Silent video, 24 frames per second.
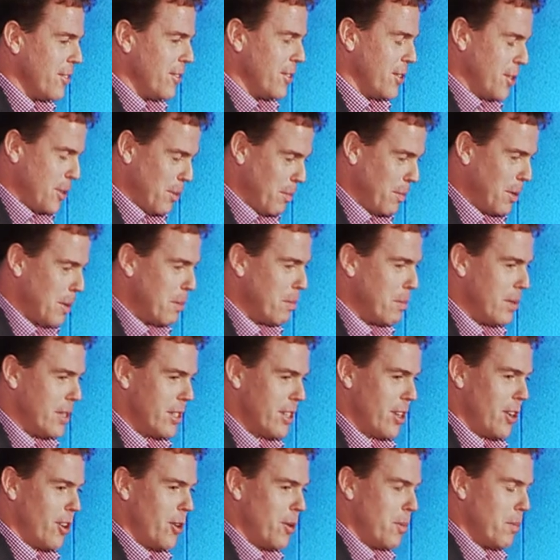it's a bit
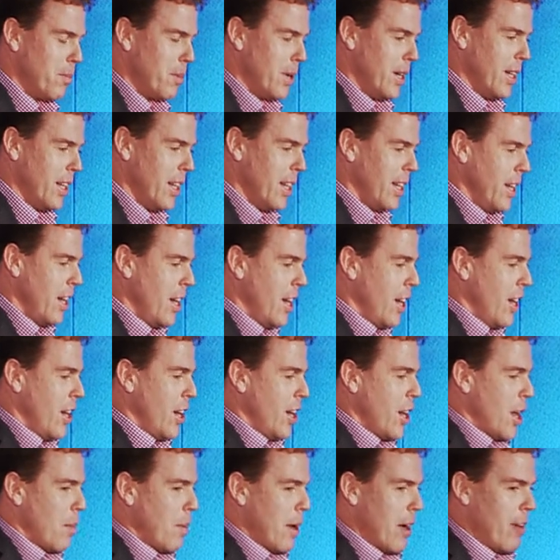bizarre, but
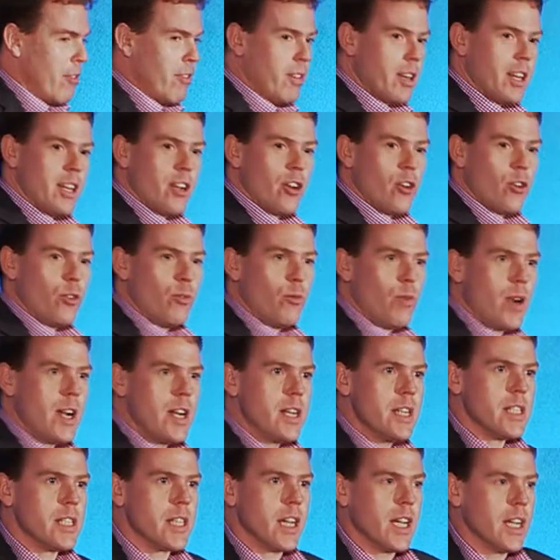Apparently, on
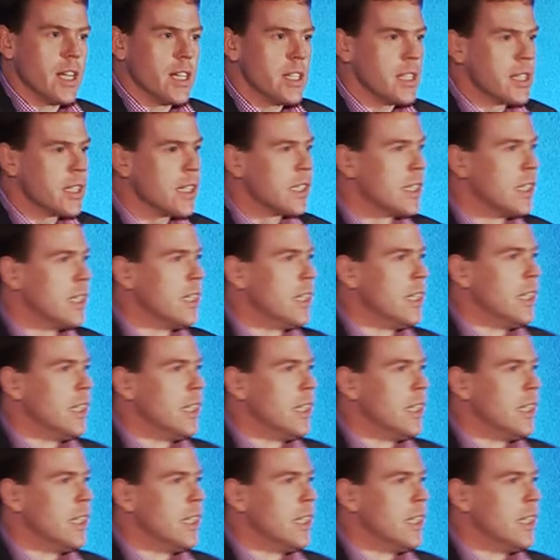rainy days,